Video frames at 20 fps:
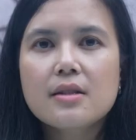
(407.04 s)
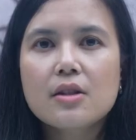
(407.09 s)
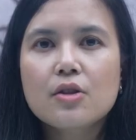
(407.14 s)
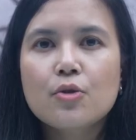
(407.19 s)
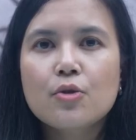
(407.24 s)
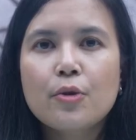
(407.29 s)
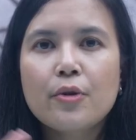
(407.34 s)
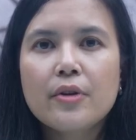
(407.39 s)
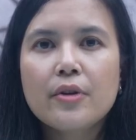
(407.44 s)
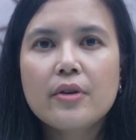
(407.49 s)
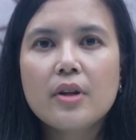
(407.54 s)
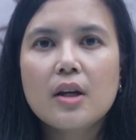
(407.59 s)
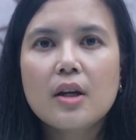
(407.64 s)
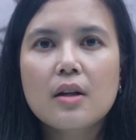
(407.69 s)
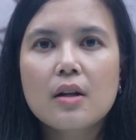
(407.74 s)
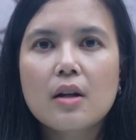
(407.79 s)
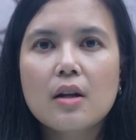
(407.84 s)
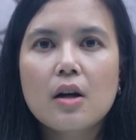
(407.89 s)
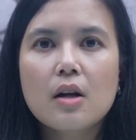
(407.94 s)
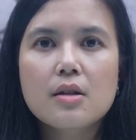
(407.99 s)
a
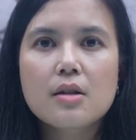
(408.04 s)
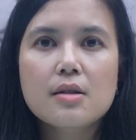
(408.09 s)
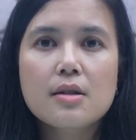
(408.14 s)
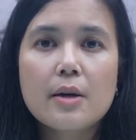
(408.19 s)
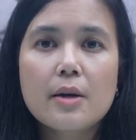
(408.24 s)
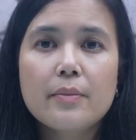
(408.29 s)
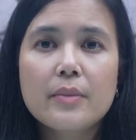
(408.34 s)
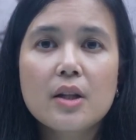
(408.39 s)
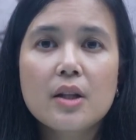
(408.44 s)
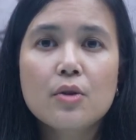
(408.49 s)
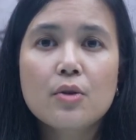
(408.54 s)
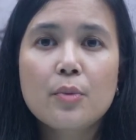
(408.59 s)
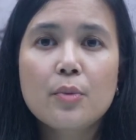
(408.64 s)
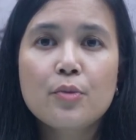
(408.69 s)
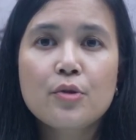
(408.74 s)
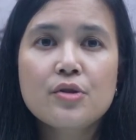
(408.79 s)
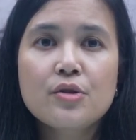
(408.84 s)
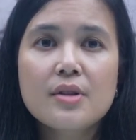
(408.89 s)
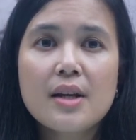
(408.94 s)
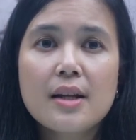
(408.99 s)
theoretical concept that
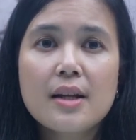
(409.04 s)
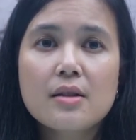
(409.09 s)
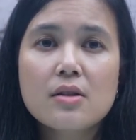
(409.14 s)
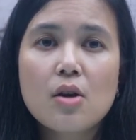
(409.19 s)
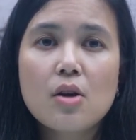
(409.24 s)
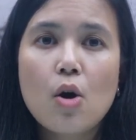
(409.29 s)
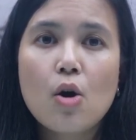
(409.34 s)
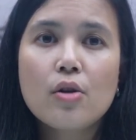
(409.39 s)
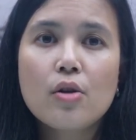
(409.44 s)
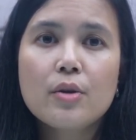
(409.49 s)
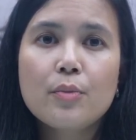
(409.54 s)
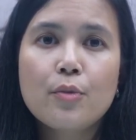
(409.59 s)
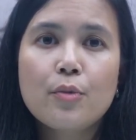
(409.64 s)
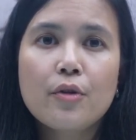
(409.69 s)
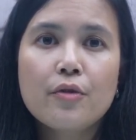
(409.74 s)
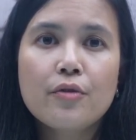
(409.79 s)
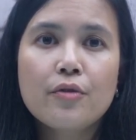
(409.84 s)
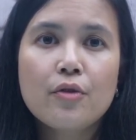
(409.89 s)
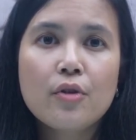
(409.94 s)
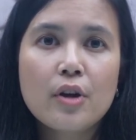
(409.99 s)
represents all the
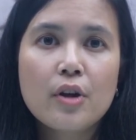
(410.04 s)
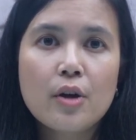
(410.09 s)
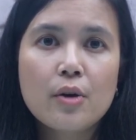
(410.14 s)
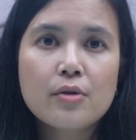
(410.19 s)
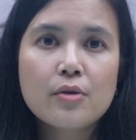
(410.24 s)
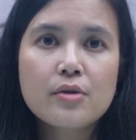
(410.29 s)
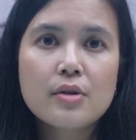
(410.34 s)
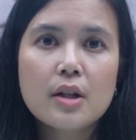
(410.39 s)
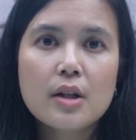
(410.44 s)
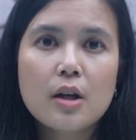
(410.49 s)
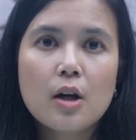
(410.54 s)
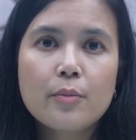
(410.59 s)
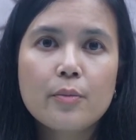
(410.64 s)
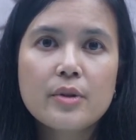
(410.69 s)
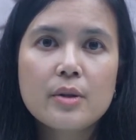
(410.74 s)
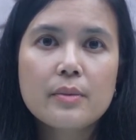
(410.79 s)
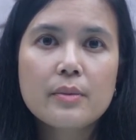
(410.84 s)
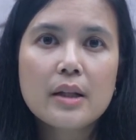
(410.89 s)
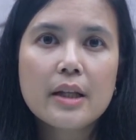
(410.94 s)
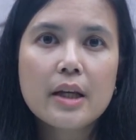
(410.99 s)
portfolios that
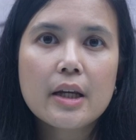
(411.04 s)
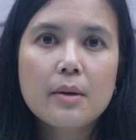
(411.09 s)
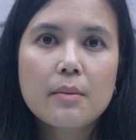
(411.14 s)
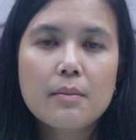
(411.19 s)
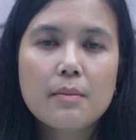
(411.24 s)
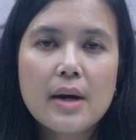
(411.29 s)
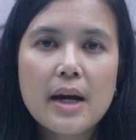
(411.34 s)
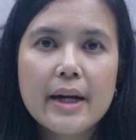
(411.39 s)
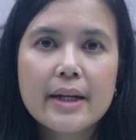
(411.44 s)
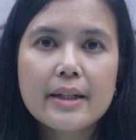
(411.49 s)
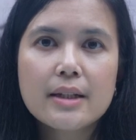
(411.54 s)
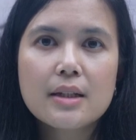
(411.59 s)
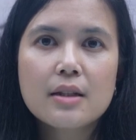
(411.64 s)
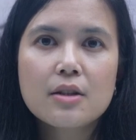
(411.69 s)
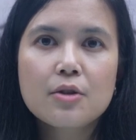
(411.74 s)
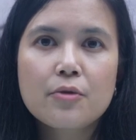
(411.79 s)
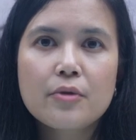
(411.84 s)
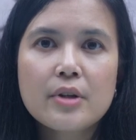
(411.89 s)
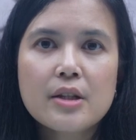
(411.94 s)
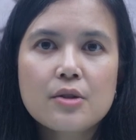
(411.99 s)
optimally combine
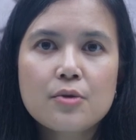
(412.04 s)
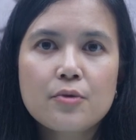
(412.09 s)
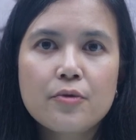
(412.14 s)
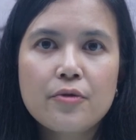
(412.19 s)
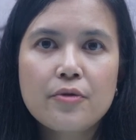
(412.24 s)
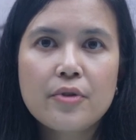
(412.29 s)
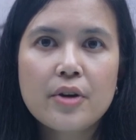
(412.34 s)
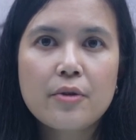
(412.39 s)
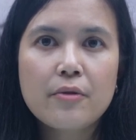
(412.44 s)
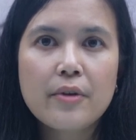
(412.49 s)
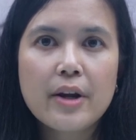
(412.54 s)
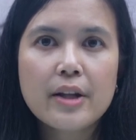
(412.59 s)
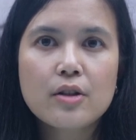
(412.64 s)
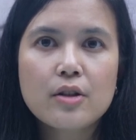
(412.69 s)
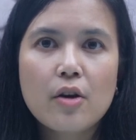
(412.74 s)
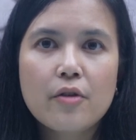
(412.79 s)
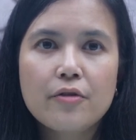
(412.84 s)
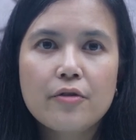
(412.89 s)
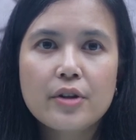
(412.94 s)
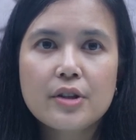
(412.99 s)
the risk-free rate
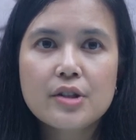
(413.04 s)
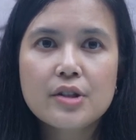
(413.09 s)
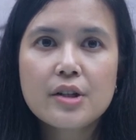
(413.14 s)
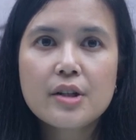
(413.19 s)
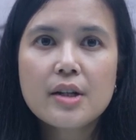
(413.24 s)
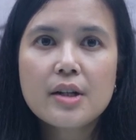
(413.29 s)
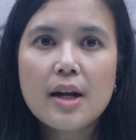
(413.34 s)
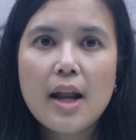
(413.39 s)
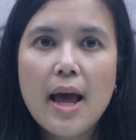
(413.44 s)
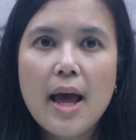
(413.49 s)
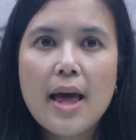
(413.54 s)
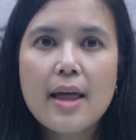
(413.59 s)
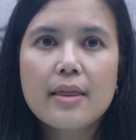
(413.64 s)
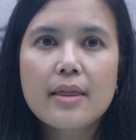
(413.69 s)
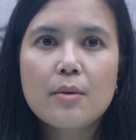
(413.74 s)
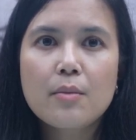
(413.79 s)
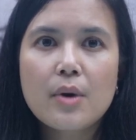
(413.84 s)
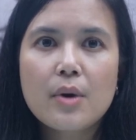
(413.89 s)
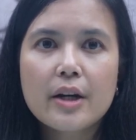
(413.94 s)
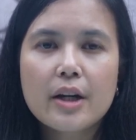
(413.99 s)
of return and
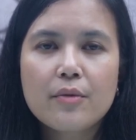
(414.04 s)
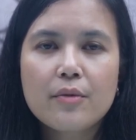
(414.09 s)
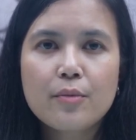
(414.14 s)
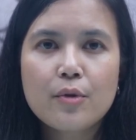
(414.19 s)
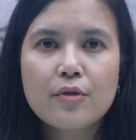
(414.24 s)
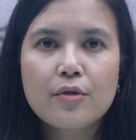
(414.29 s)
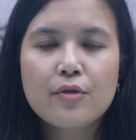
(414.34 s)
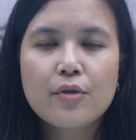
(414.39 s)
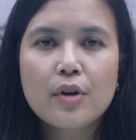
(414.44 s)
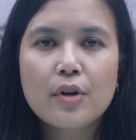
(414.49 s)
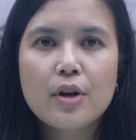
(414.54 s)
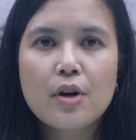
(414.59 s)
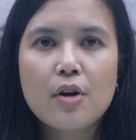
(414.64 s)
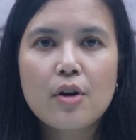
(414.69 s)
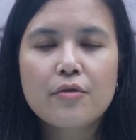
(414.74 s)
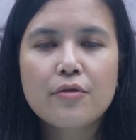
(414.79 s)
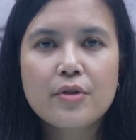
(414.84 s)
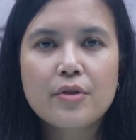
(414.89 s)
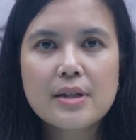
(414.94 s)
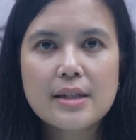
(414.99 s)
the market portfolio
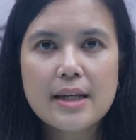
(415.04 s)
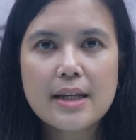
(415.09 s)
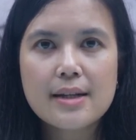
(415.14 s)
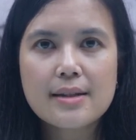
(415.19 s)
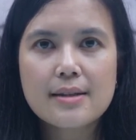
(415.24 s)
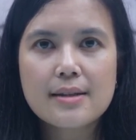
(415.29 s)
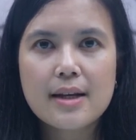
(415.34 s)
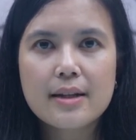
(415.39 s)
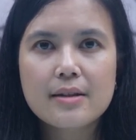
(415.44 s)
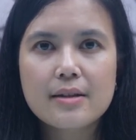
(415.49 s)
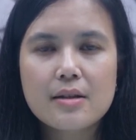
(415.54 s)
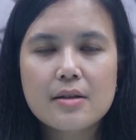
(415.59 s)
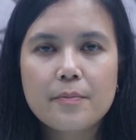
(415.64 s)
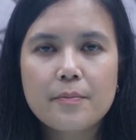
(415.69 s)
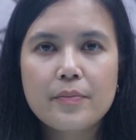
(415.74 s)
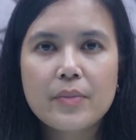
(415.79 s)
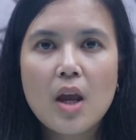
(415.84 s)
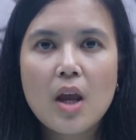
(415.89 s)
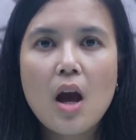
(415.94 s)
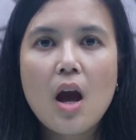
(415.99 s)
of risky assets.
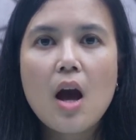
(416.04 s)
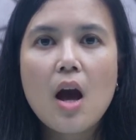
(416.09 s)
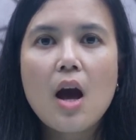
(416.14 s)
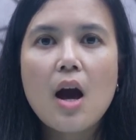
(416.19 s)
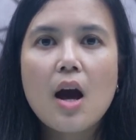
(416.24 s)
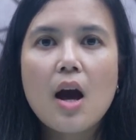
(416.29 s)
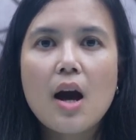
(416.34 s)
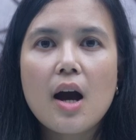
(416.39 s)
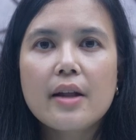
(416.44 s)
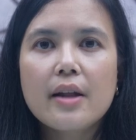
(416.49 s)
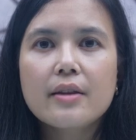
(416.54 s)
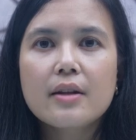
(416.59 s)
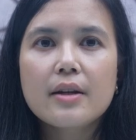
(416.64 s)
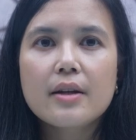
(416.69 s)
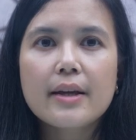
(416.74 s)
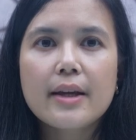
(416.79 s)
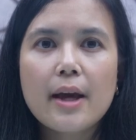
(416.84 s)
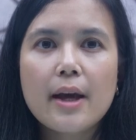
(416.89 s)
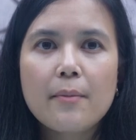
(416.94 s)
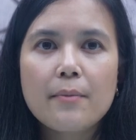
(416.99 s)
Under the
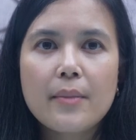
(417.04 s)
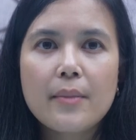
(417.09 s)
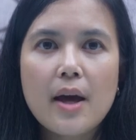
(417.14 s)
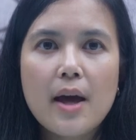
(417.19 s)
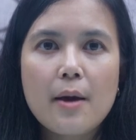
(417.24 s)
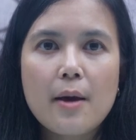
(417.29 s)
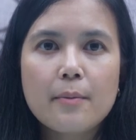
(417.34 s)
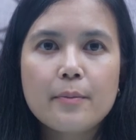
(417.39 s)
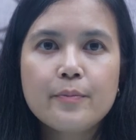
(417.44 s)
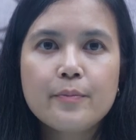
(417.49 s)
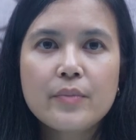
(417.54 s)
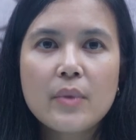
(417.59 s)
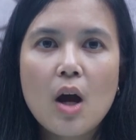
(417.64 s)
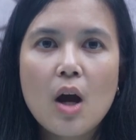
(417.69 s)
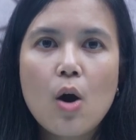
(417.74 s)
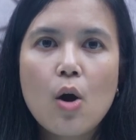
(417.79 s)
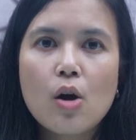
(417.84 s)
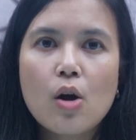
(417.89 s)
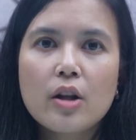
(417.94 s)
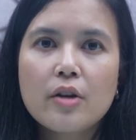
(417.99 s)
cap M,
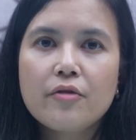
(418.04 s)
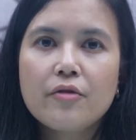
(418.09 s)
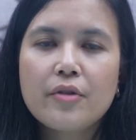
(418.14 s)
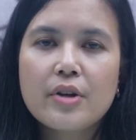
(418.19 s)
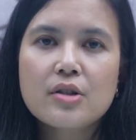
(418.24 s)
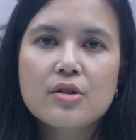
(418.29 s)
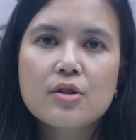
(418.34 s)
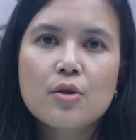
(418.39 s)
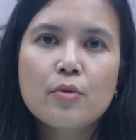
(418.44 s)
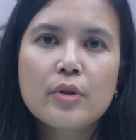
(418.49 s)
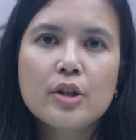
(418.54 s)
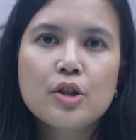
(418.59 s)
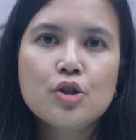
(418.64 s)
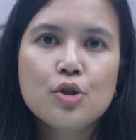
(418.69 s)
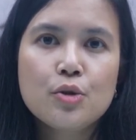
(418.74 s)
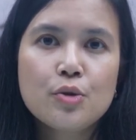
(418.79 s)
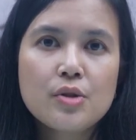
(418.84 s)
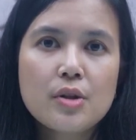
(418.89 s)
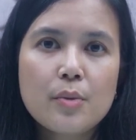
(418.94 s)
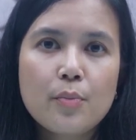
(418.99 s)
all investors will
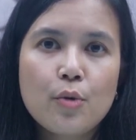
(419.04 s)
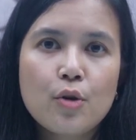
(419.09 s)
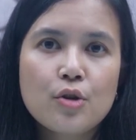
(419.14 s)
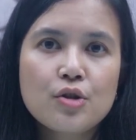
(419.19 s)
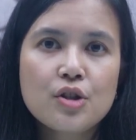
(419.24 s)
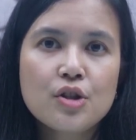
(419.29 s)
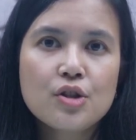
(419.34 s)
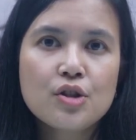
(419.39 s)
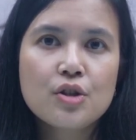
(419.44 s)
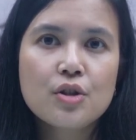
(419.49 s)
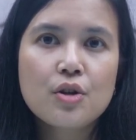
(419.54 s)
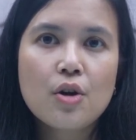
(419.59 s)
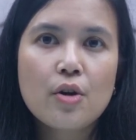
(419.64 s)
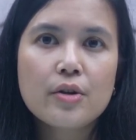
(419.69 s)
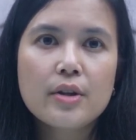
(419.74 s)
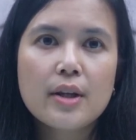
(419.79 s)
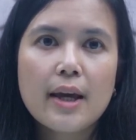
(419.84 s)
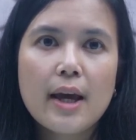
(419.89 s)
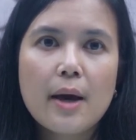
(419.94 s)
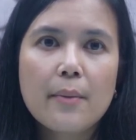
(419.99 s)
choose a position on
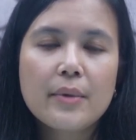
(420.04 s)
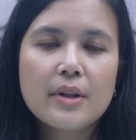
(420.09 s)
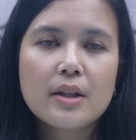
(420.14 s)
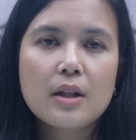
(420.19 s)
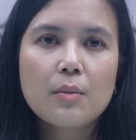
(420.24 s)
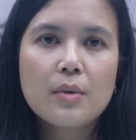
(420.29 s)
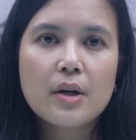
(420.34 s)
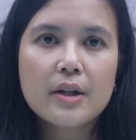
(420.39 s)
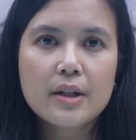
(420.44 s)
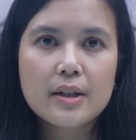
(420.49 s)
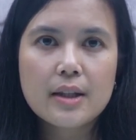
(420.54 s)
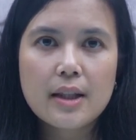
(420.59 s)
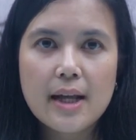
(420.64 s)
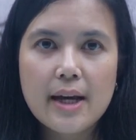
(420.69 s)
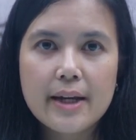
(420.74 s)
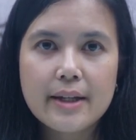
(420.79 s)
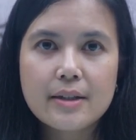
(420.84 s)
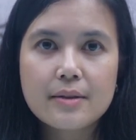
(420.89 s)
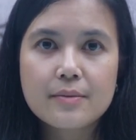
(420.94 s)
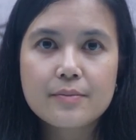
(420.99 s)
the capital market line